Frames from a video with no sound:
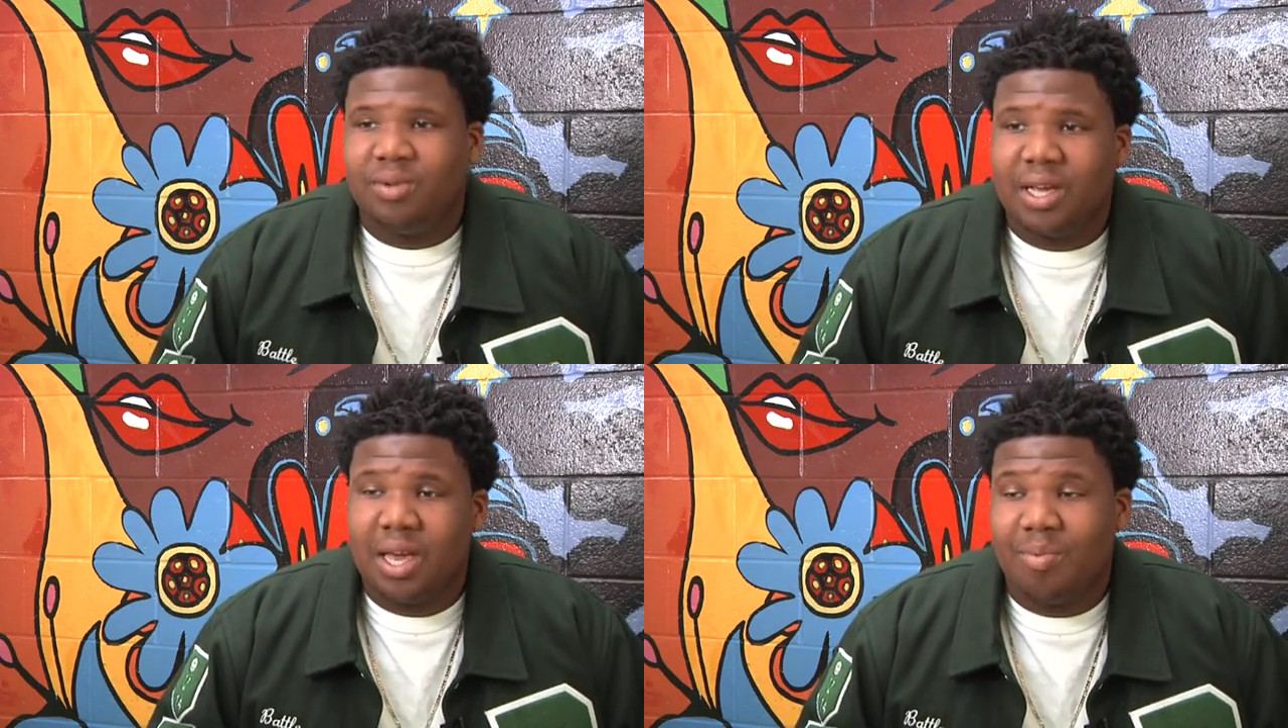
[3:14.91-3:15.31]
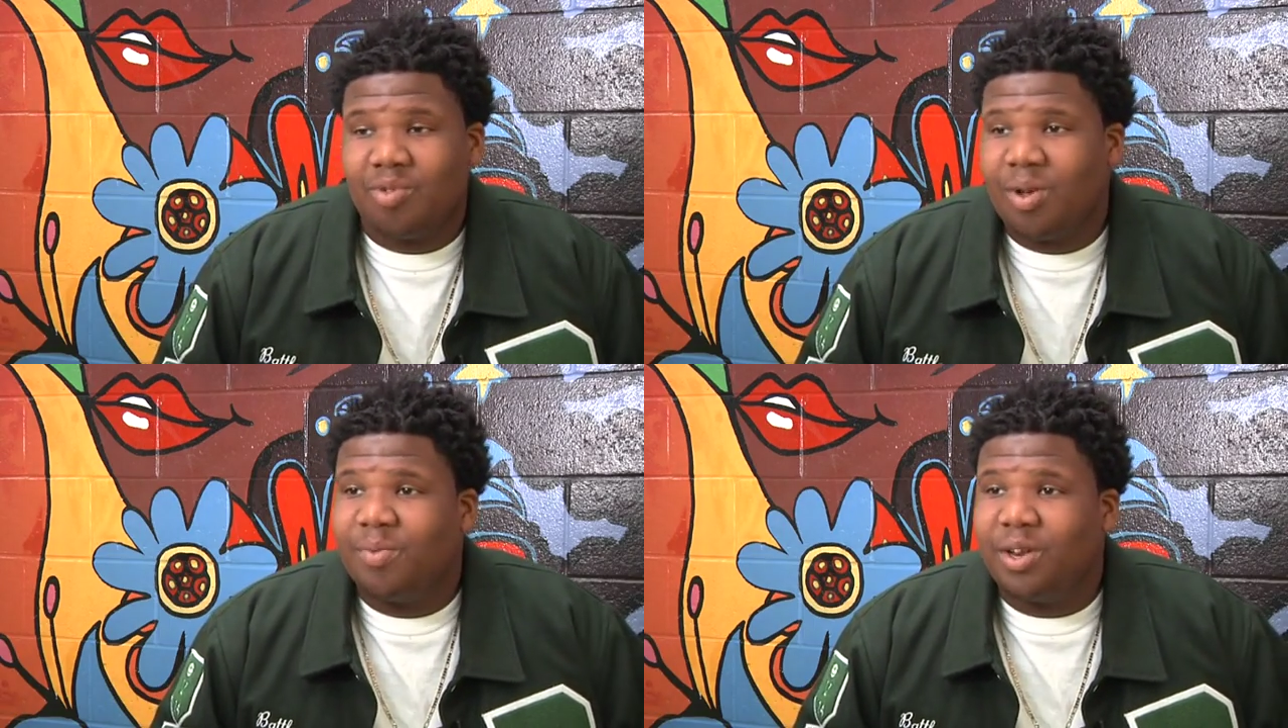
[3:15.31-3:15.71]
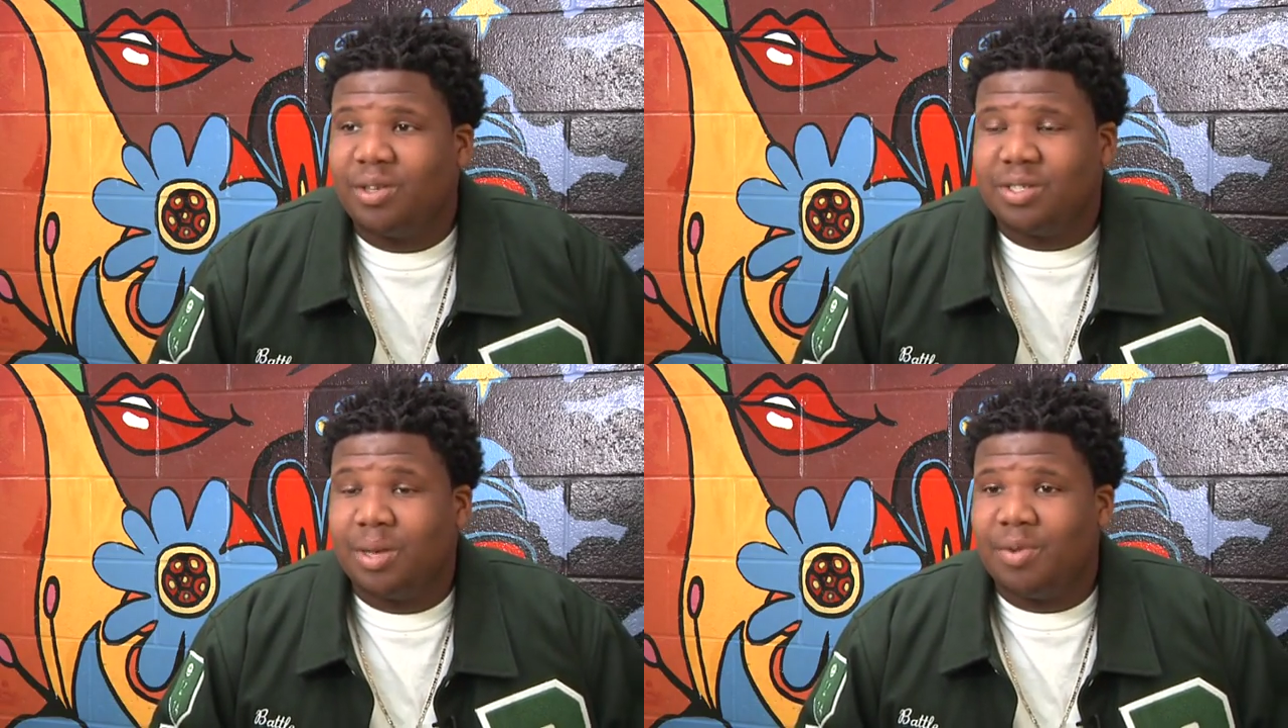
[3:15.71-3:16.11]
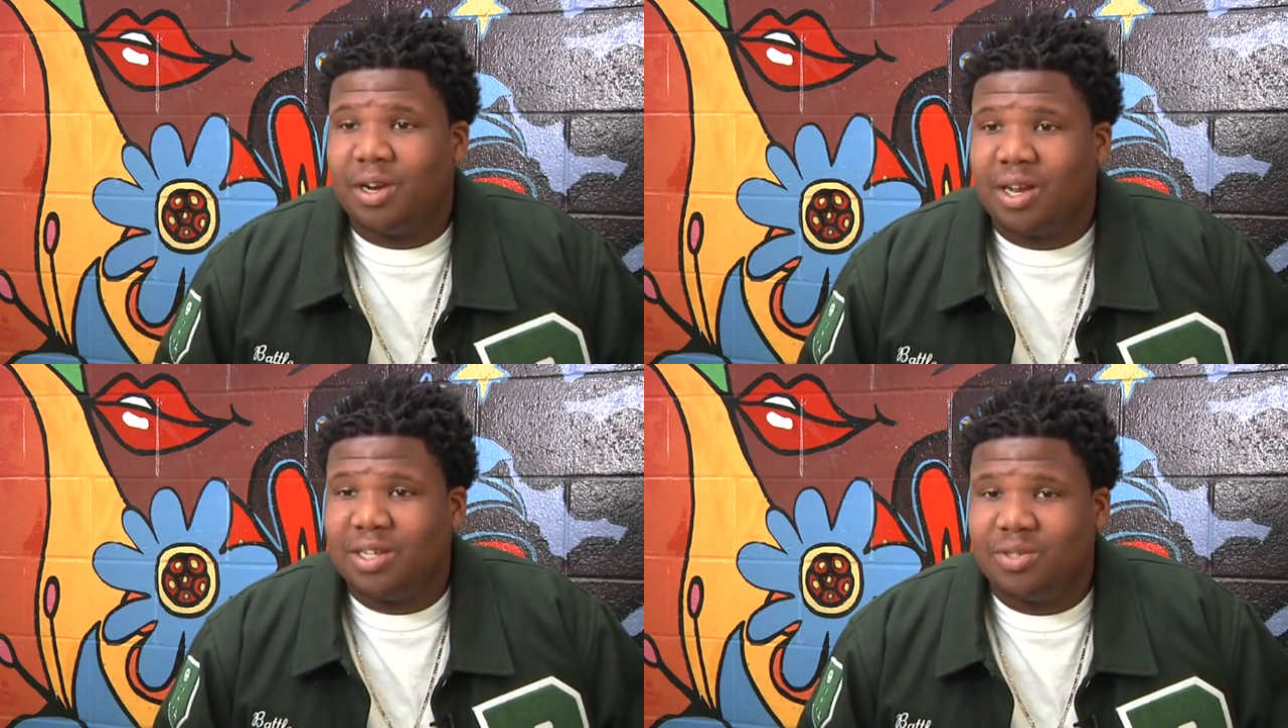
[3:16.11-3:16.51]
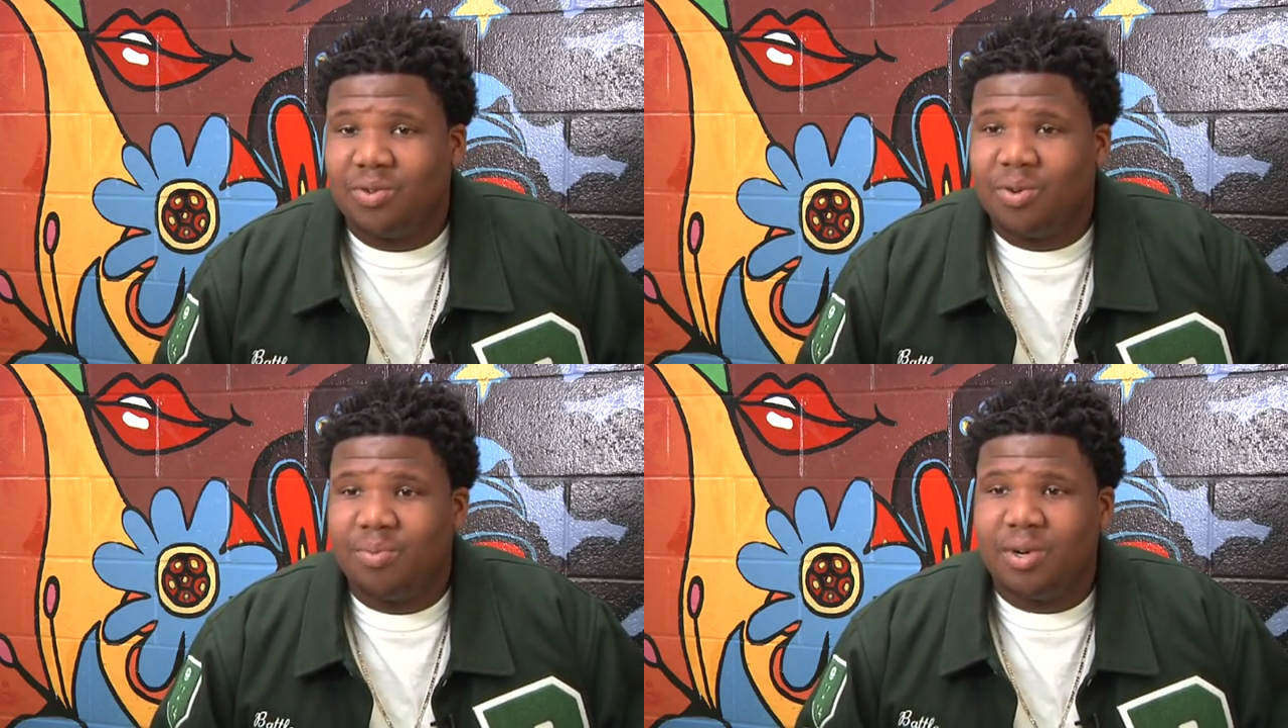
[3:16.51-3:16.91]
They kept threatening me to send me to night
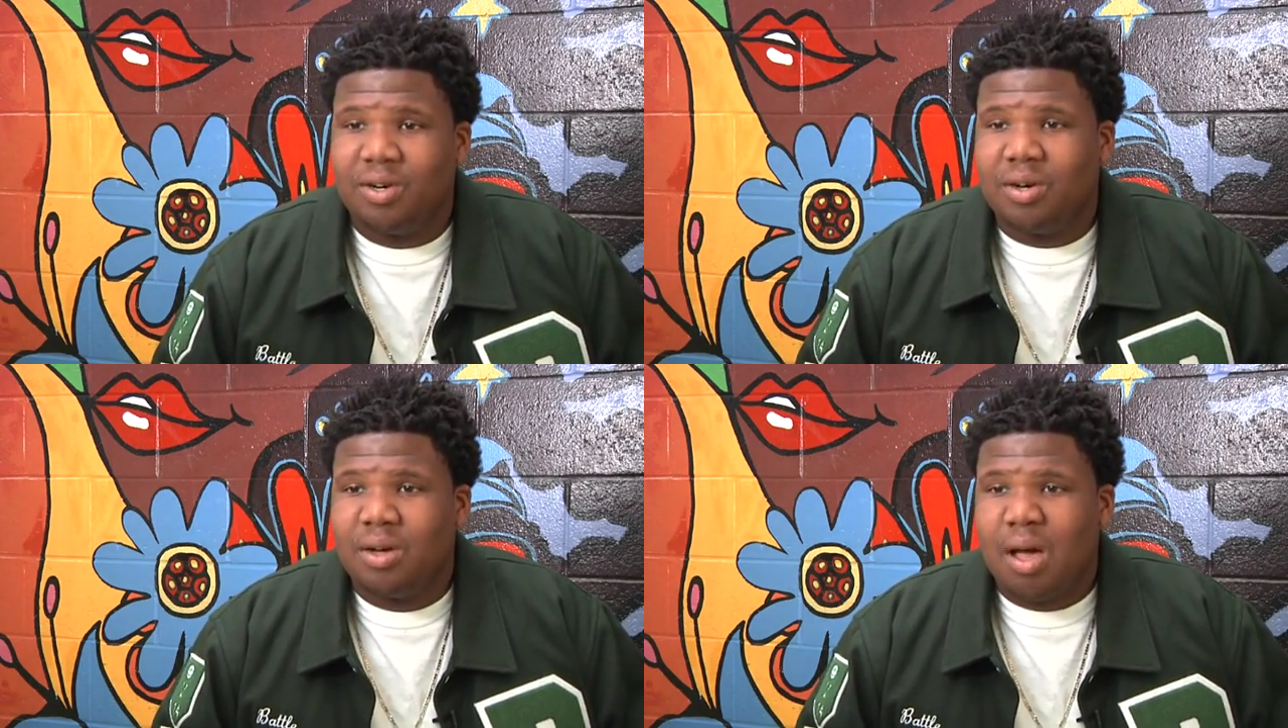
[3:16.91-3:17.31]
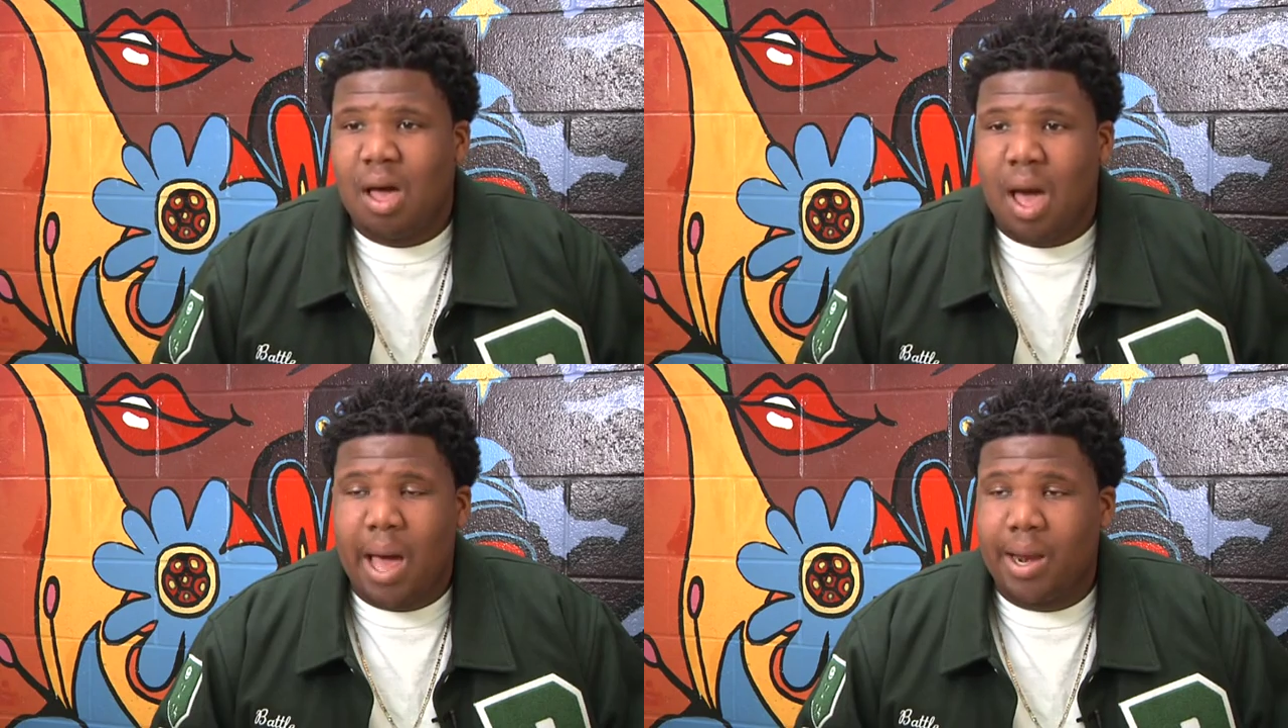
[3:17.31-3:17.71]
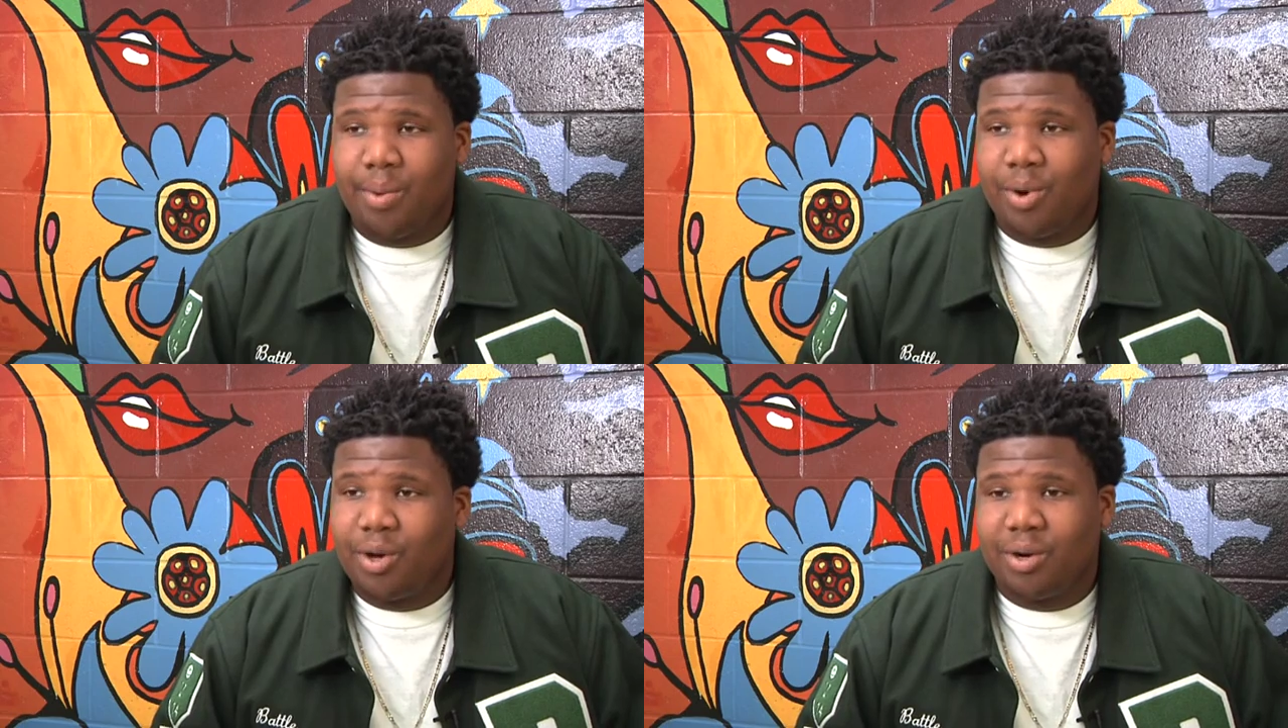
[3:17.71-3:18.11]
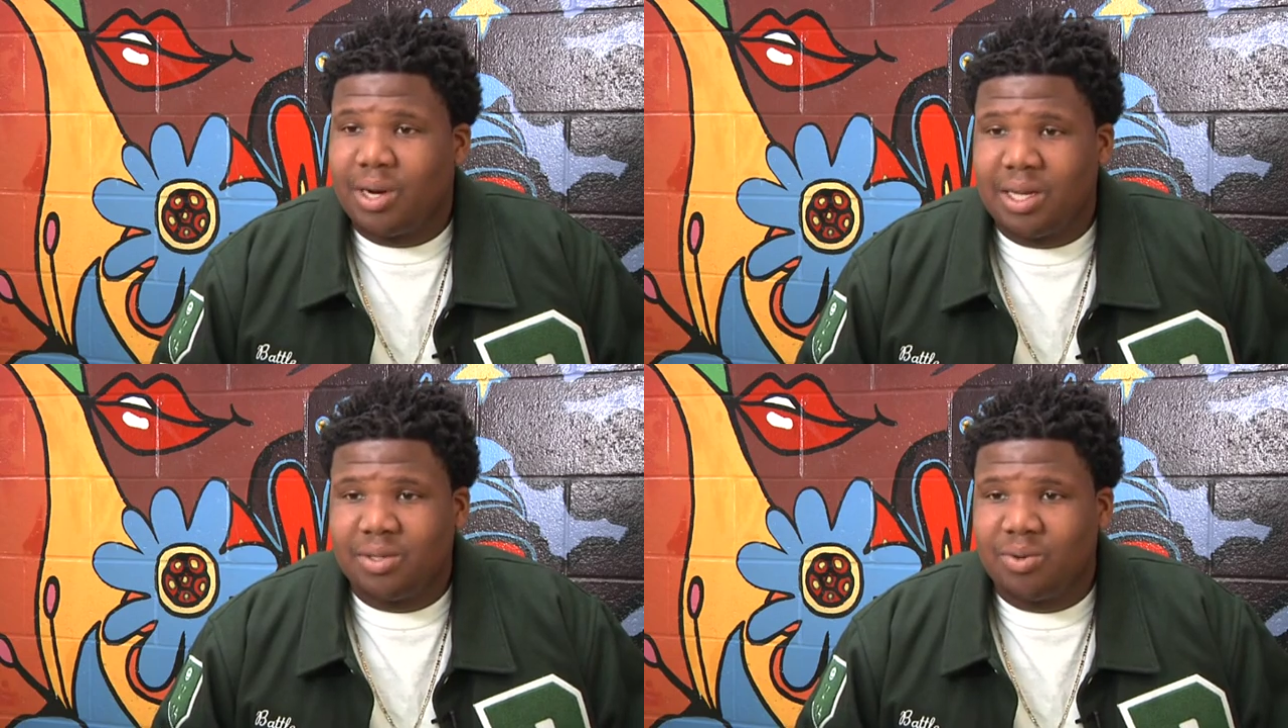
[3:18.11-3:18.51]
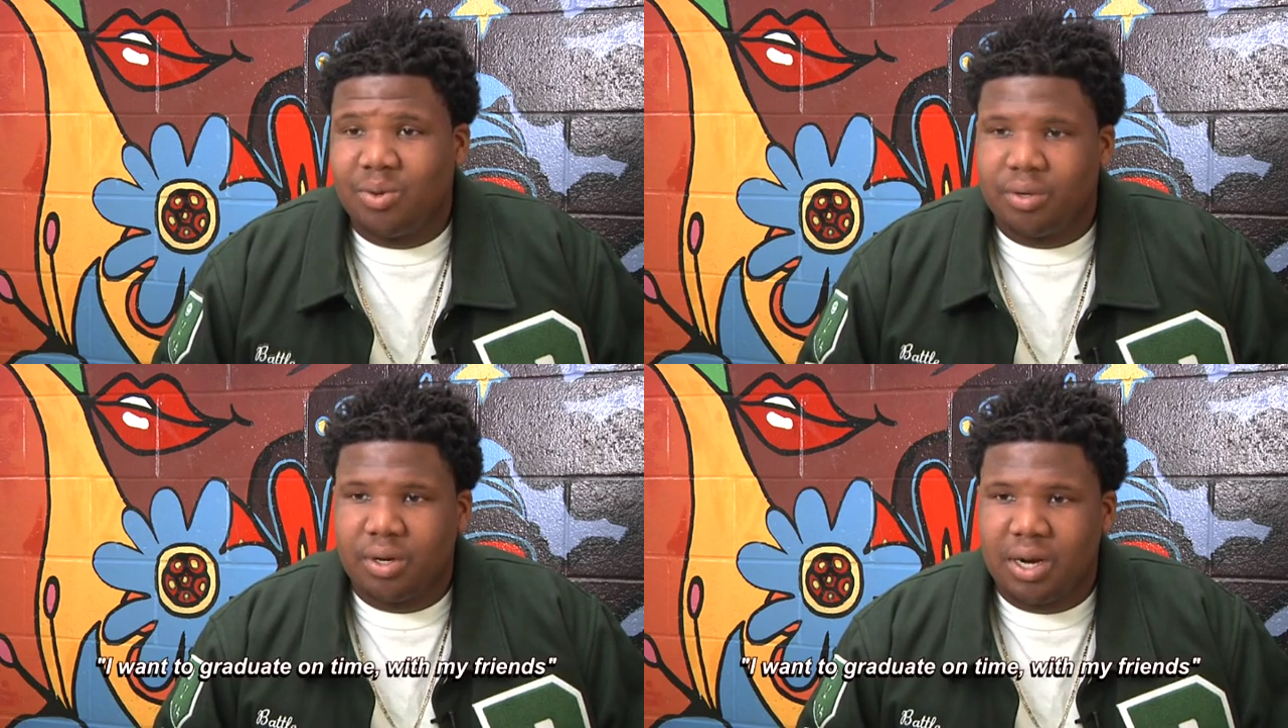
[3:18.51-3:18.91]
school, but I didn't want to go to night
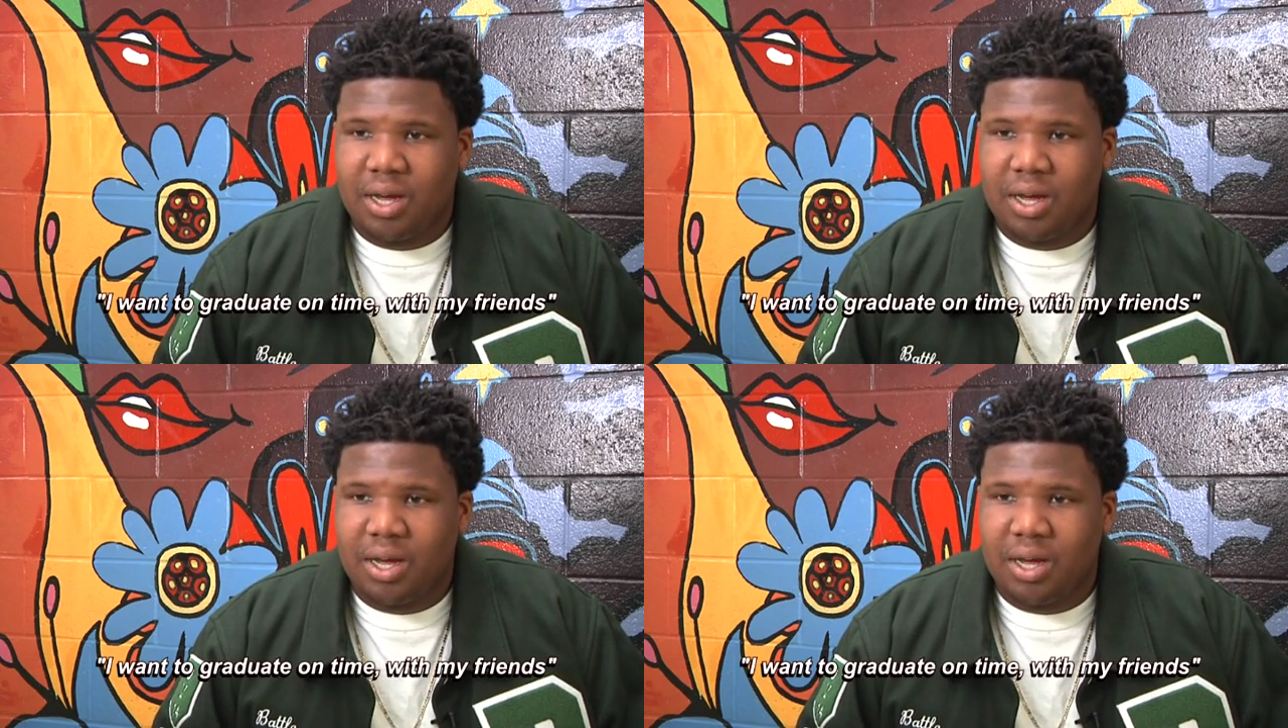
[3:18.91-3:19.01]
school.